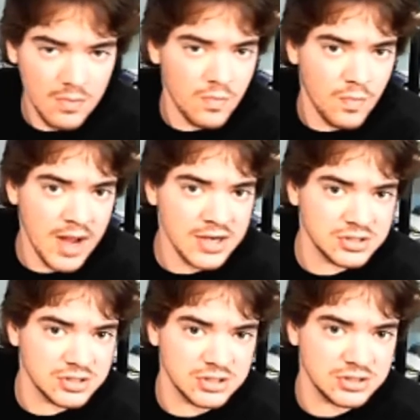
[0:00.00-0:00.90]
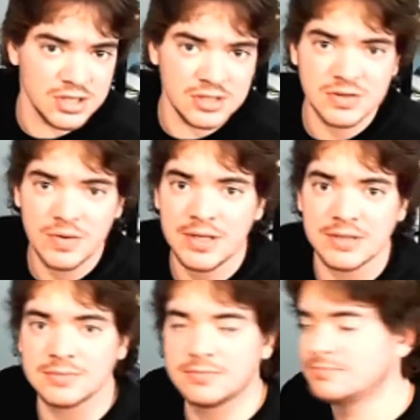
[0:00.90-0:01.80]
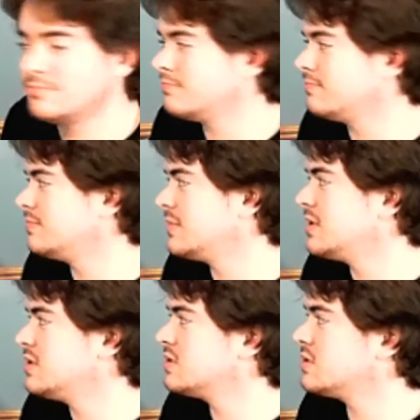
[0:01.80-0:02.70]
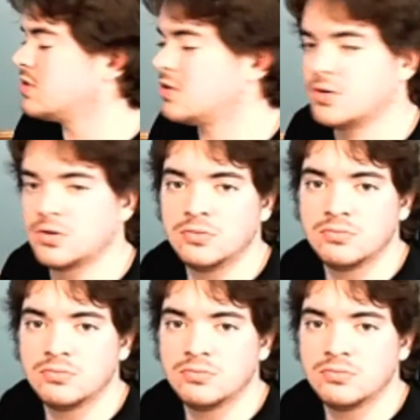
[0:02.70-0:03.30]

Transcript: watch this and join. So,